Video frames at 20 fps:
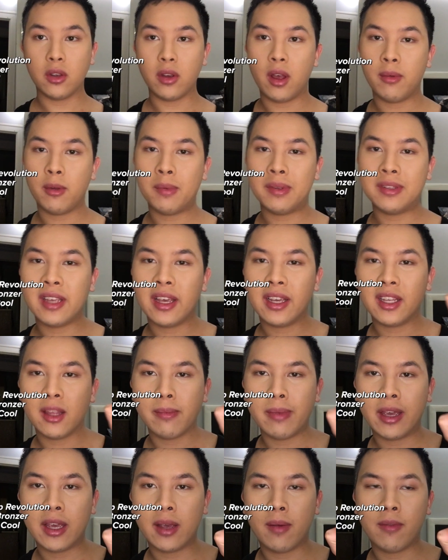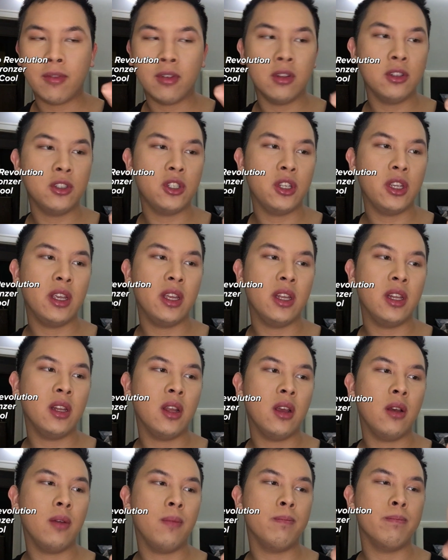I'm gonna be taking the Makeup Revolution
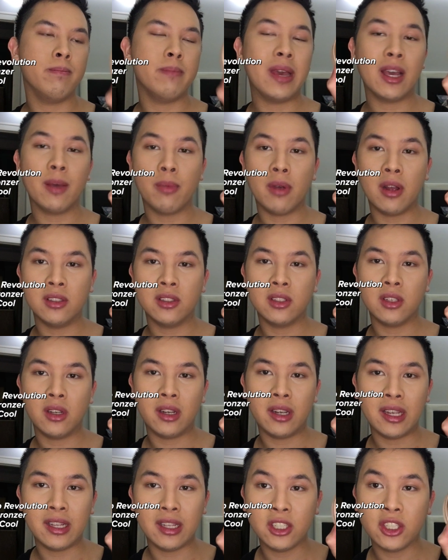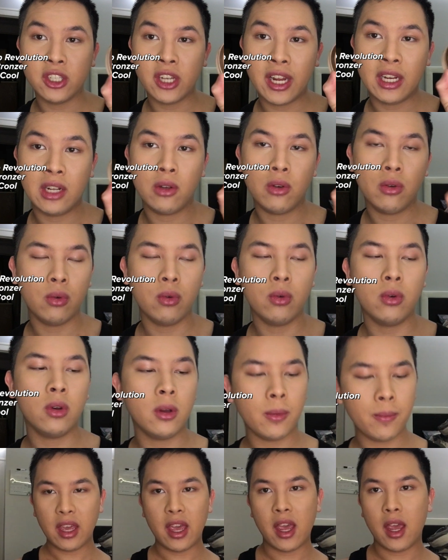Mega Bronzer in the shade
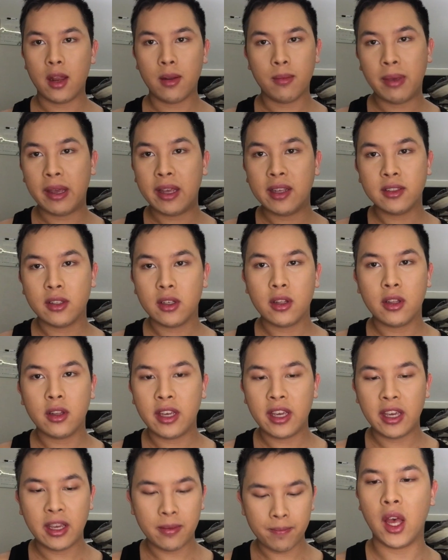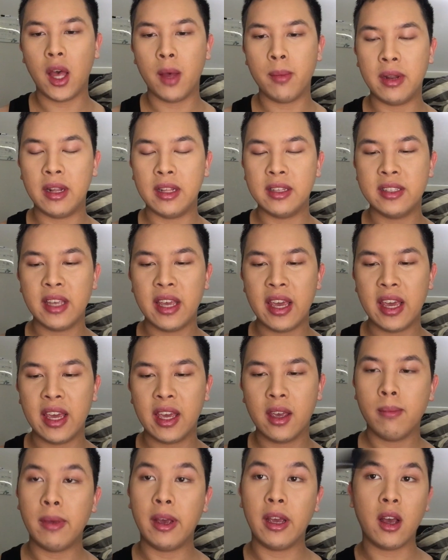Cool, and basically I'm gonna
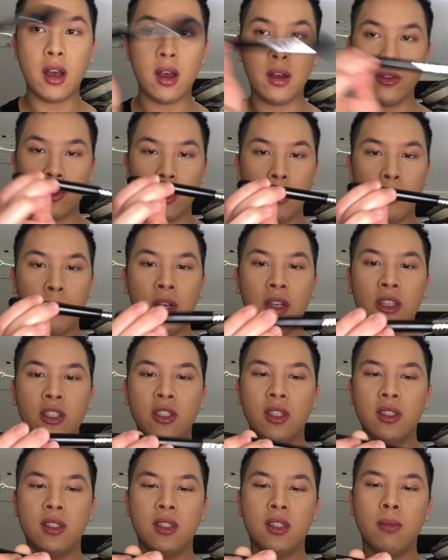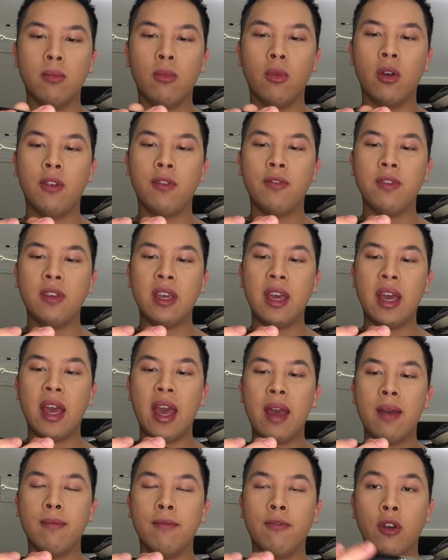take my contour brush, this is a Morphe
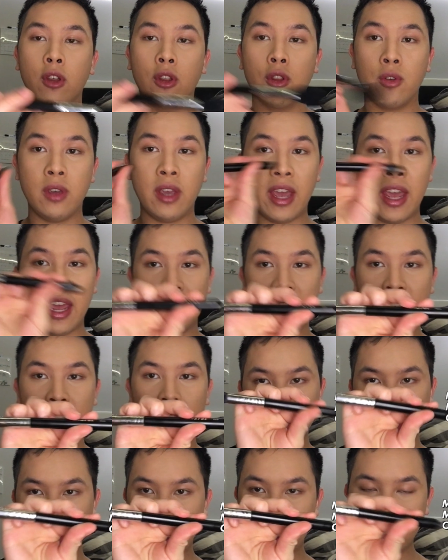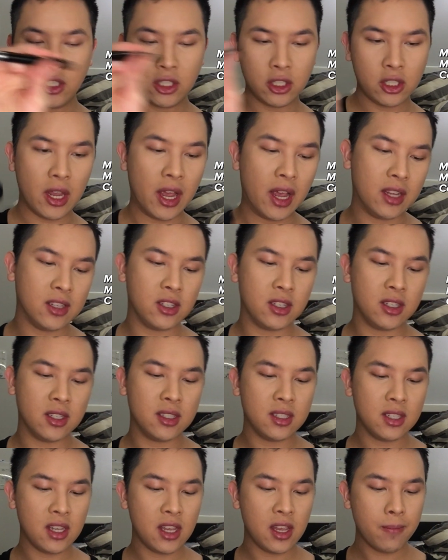M438 brush, as you can
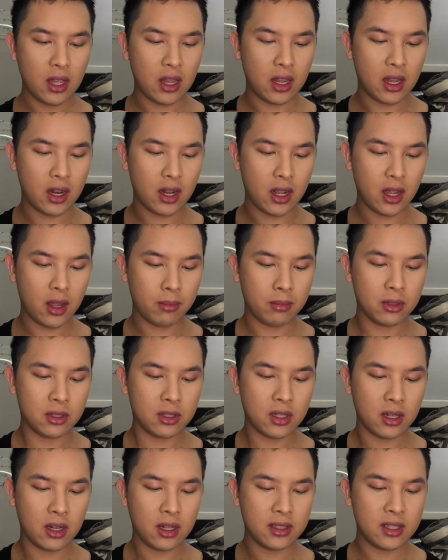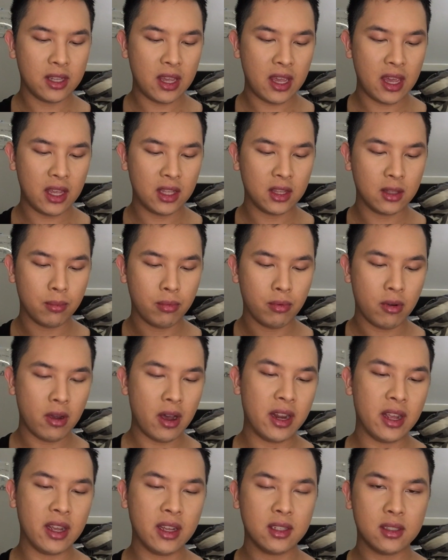see, and I'm just gonna take the
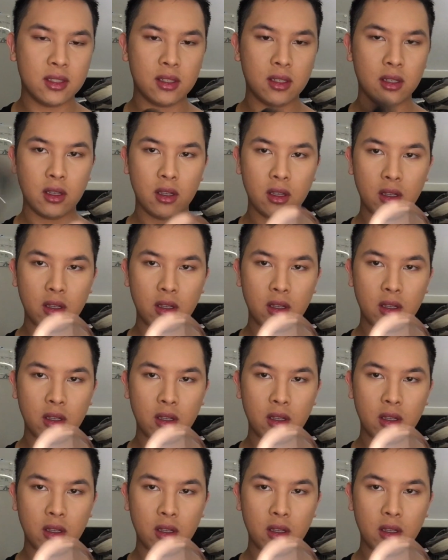product,